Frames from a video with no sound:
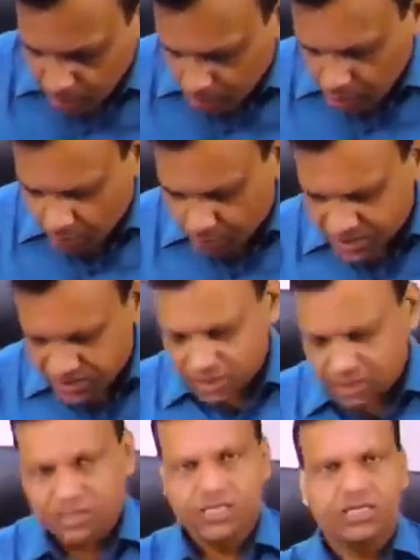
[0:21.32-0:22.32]
Now
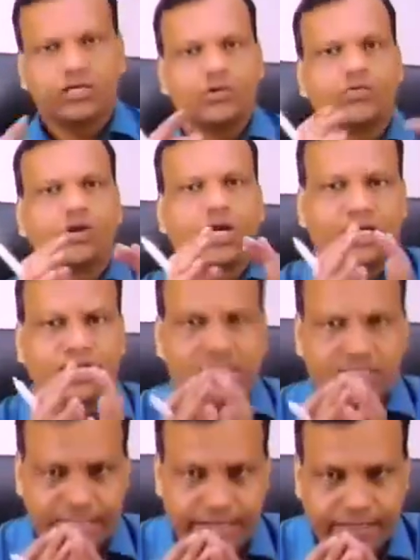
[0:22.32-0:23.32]
basic thing to
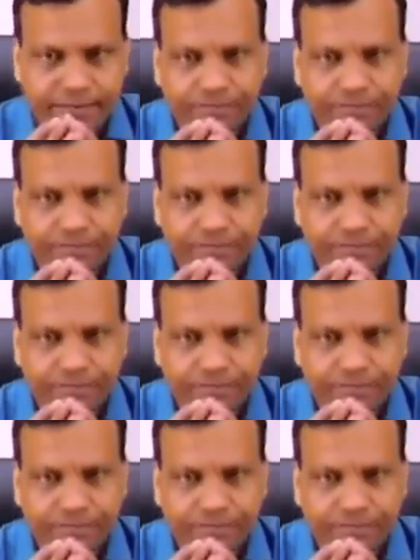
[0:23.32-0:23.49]
understand,